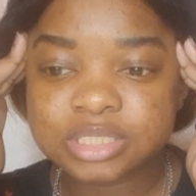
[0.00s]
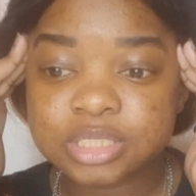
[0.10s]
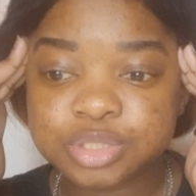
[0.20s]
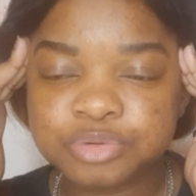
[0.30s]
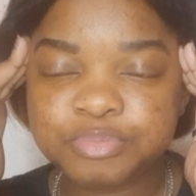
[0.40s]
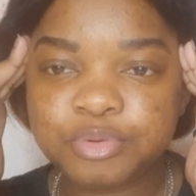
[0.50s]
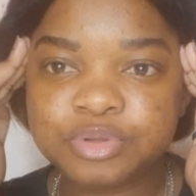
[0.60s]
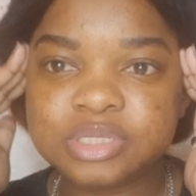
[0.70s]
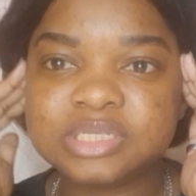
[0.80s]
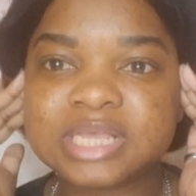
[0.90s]
these group
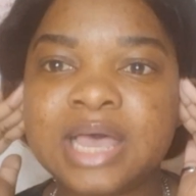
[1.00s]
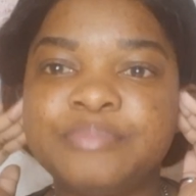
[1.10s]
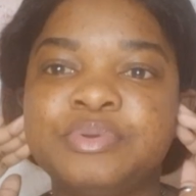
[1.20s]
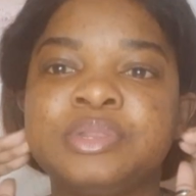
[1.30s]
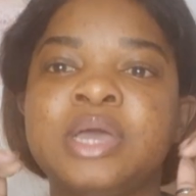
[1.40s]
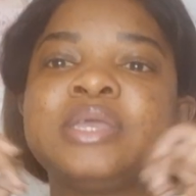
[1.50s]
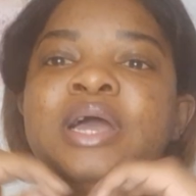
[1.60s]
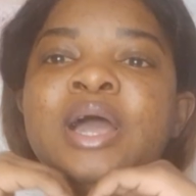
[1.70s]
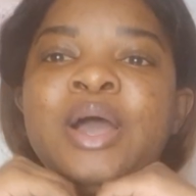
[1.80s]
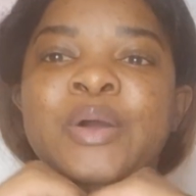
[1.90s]
orders happened like
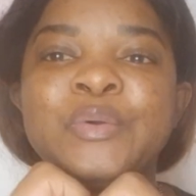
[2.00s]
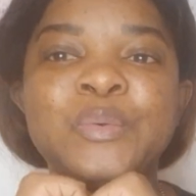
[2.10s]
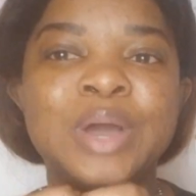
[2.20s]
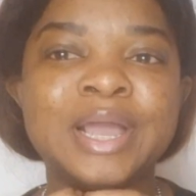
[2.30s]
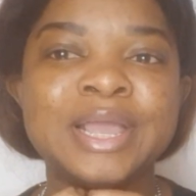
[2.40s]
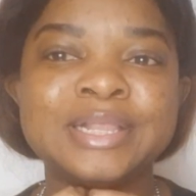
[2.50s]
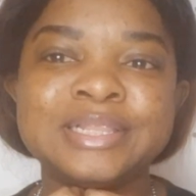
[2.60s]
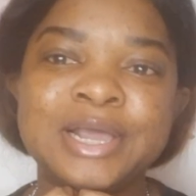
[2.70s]
quite